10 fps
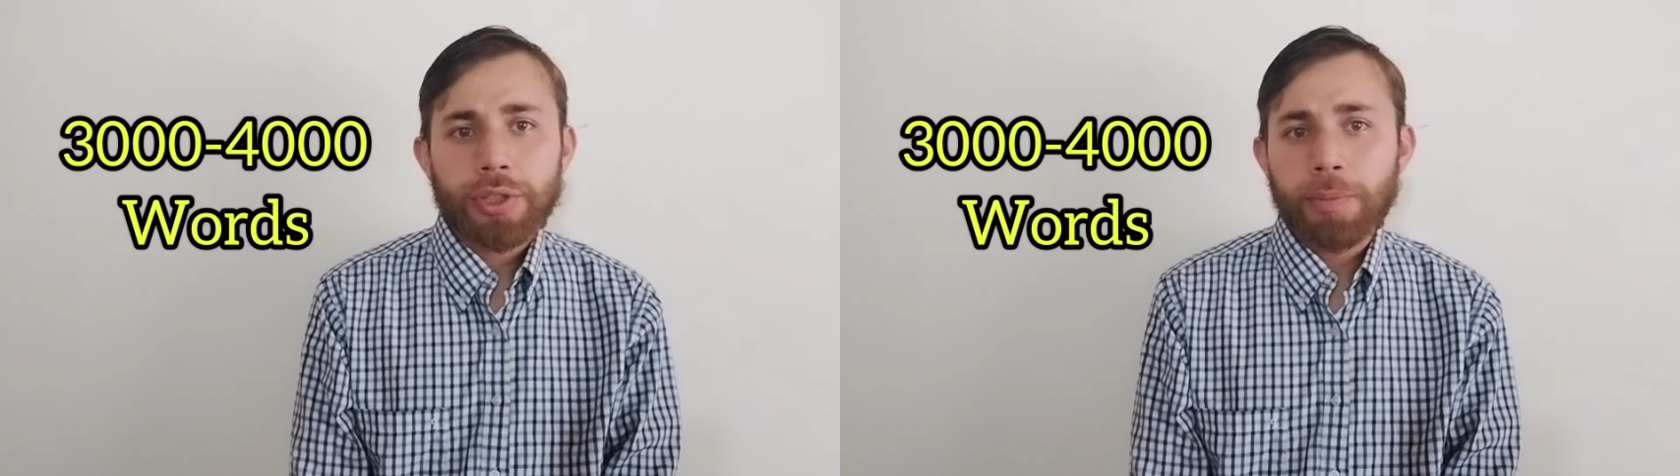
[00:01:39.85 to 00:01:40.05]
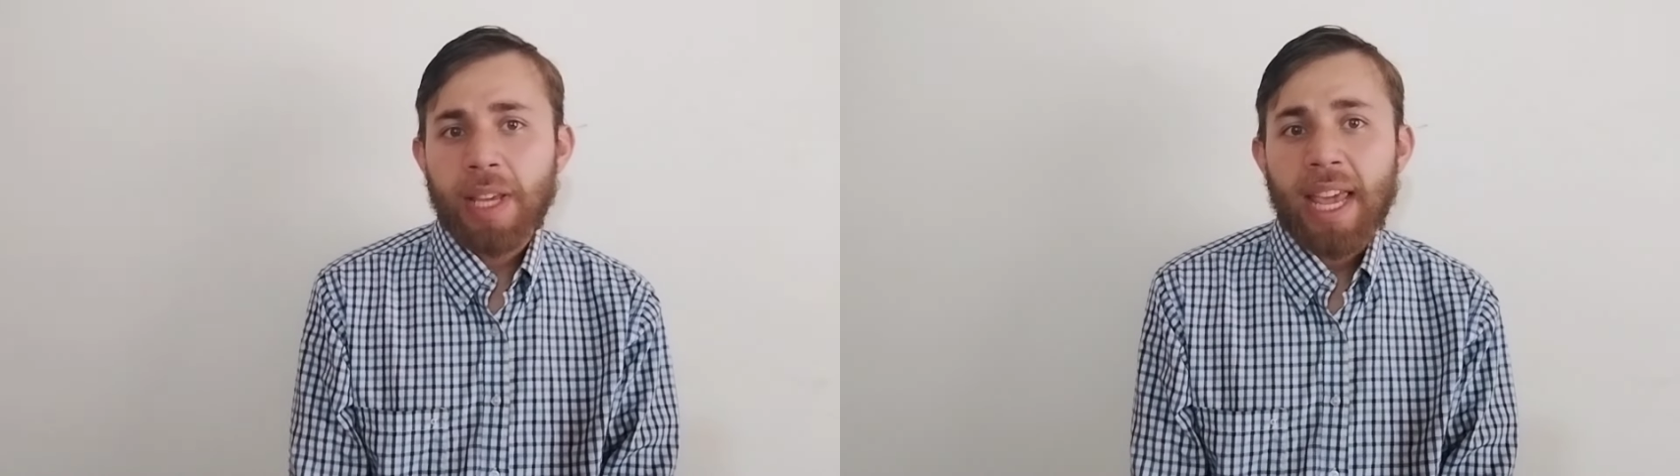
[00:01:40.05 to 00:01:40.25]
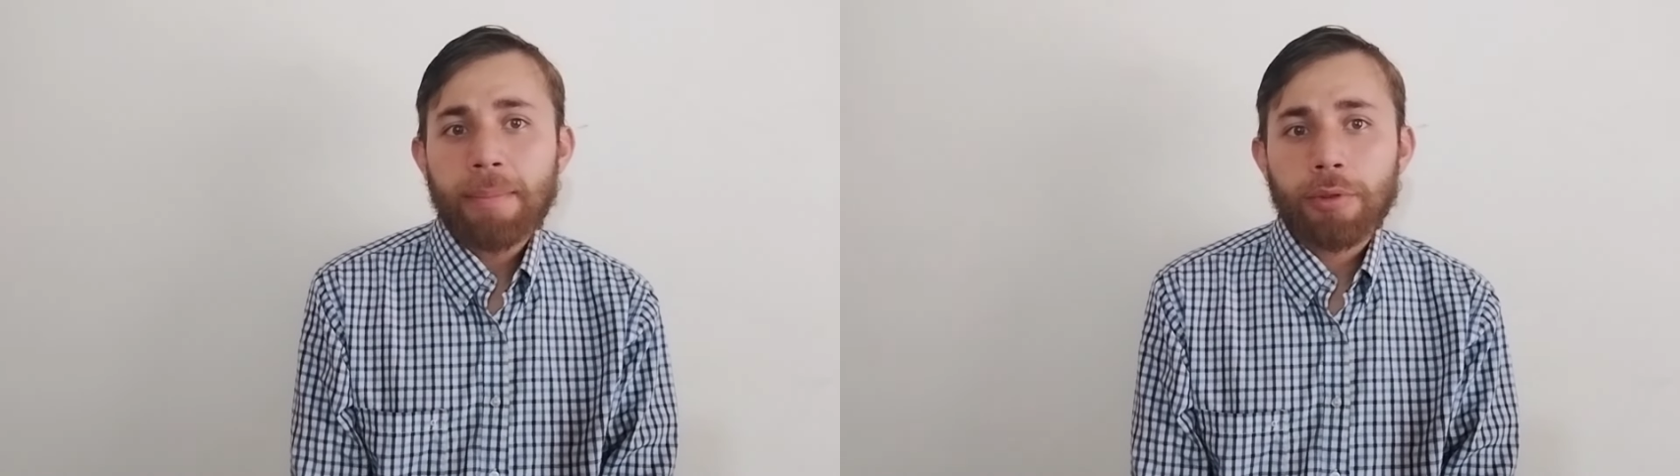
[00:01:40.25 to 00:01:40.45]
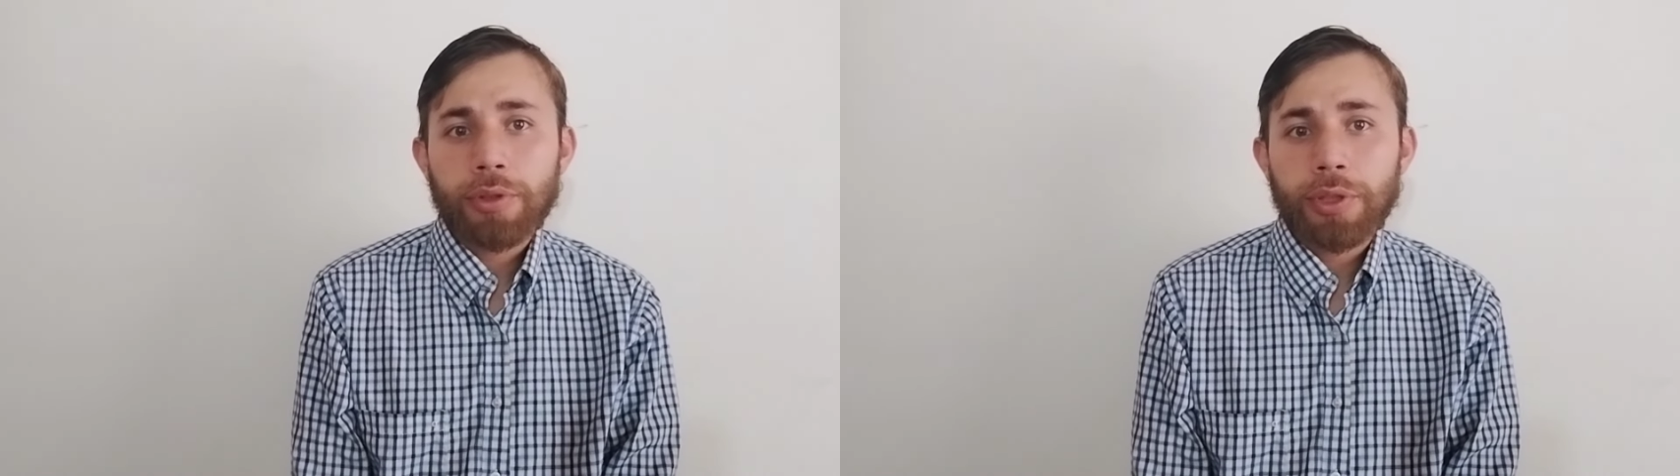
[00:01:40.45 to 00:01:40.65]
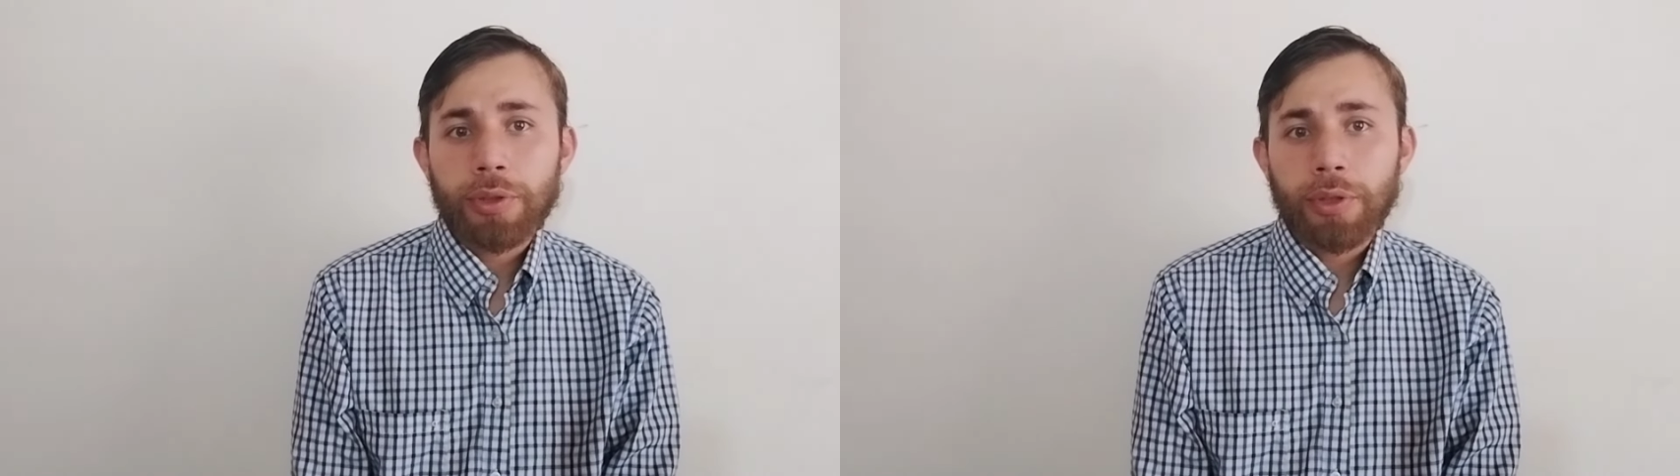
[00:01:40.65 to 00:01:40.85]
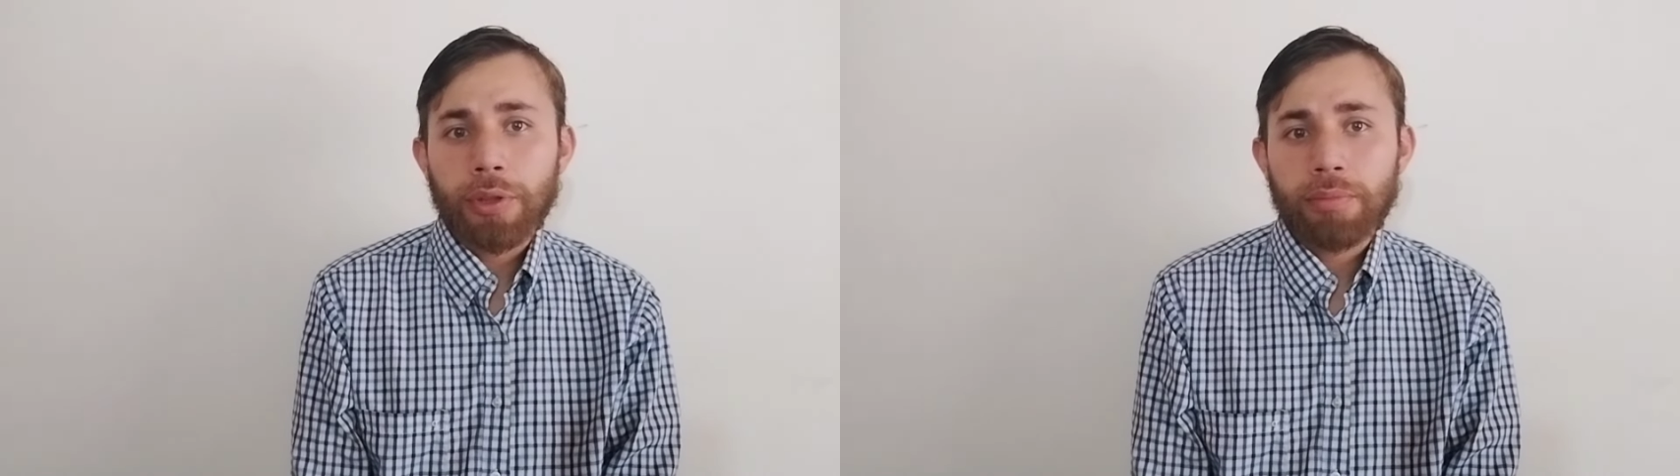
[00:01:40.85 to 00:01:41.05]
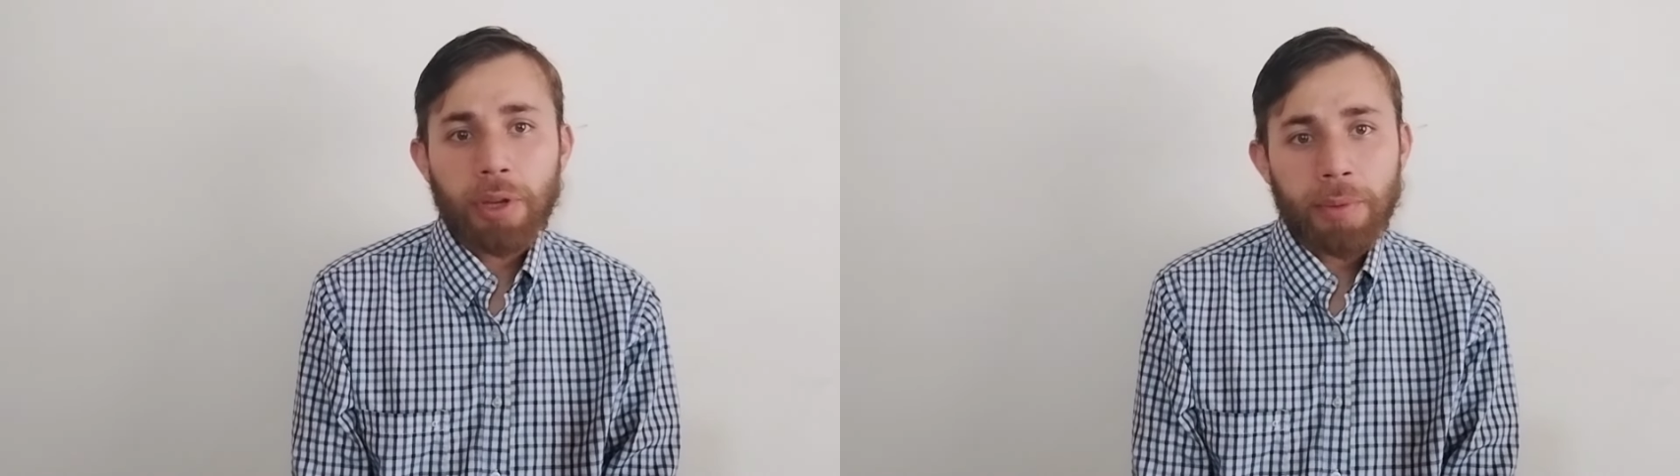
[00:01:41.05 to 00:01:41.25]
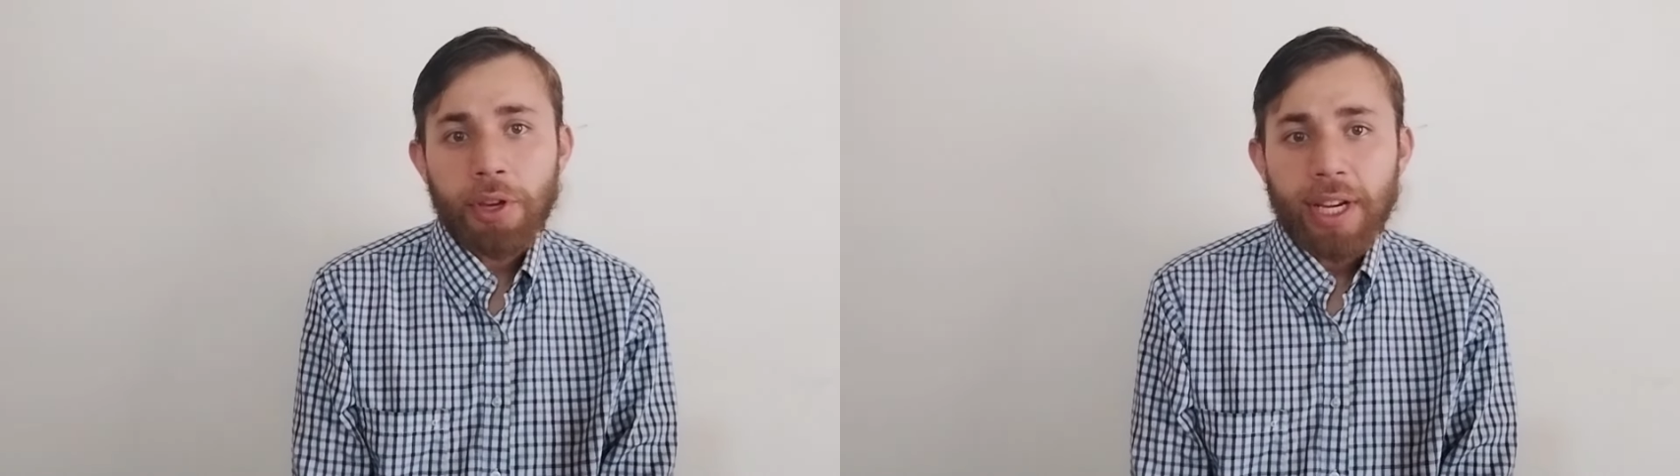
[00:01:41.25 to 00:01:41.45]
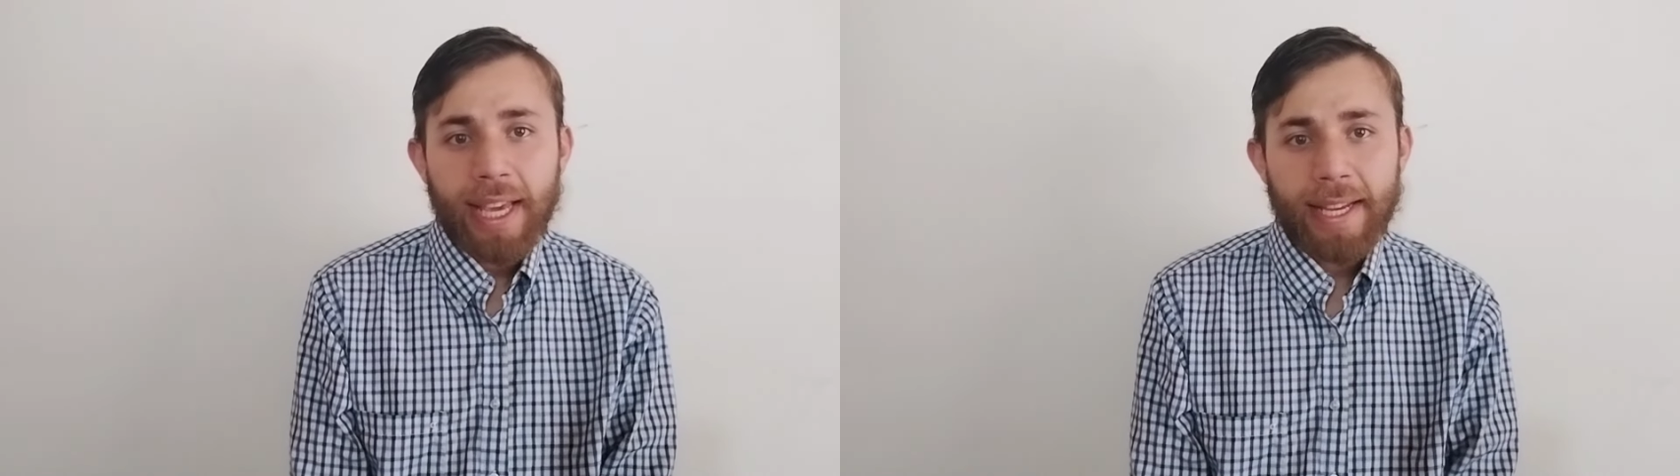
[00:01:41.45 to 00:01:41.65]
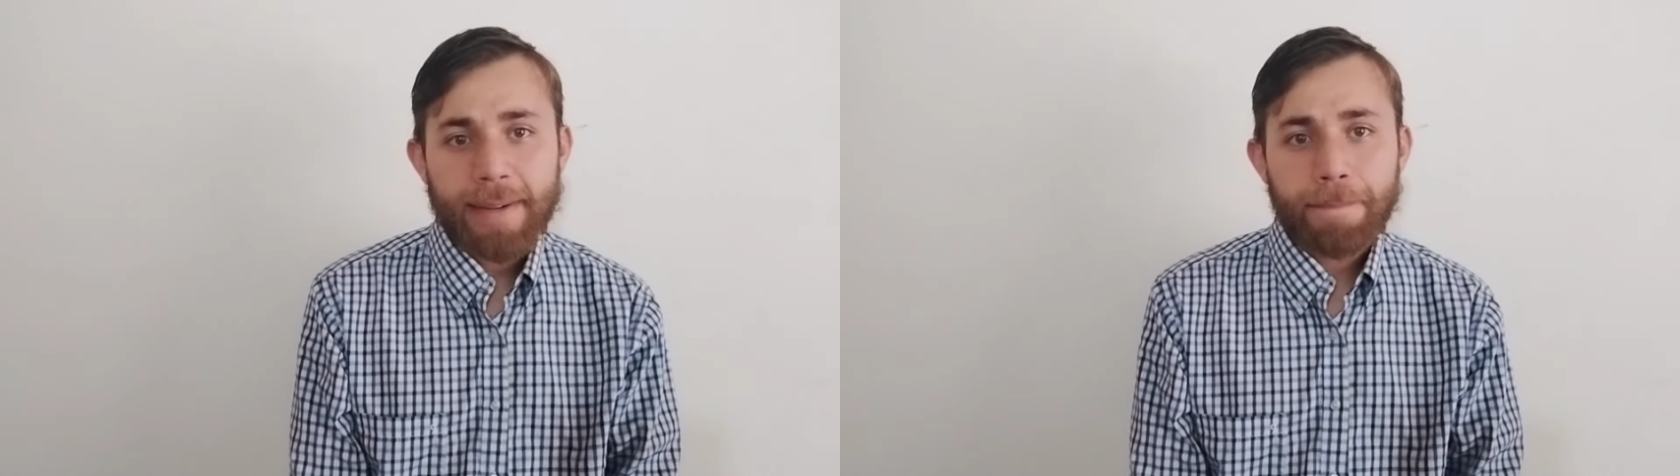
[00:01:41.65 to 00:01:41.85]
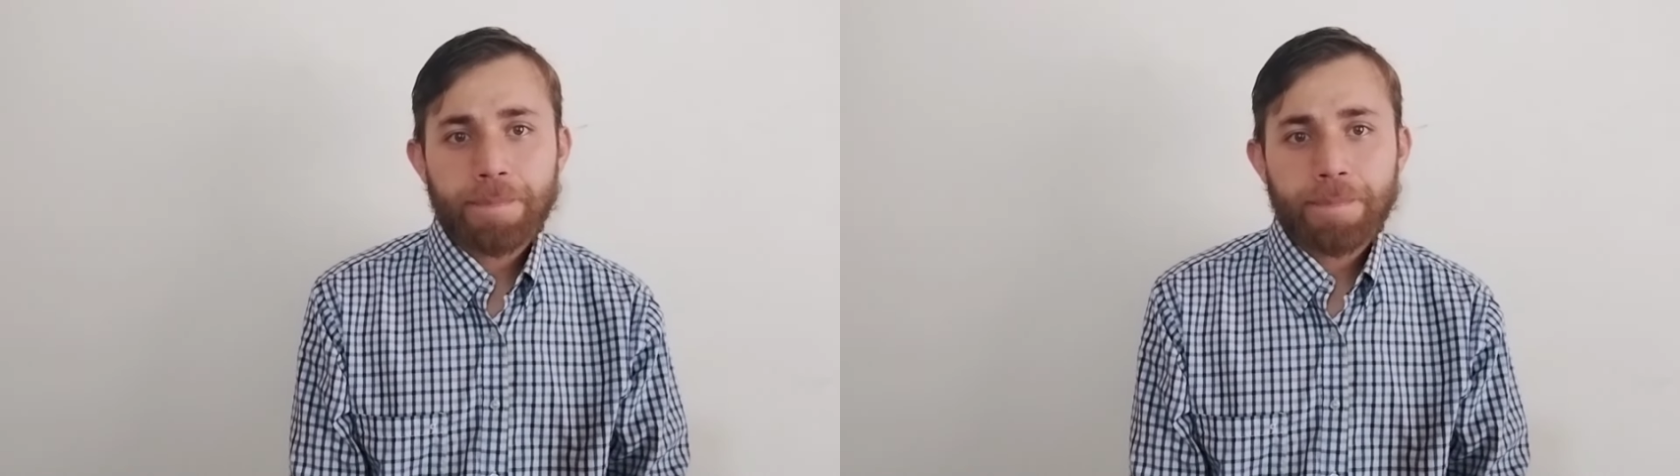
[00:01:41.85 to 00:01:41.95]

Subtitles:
to be able to communicate.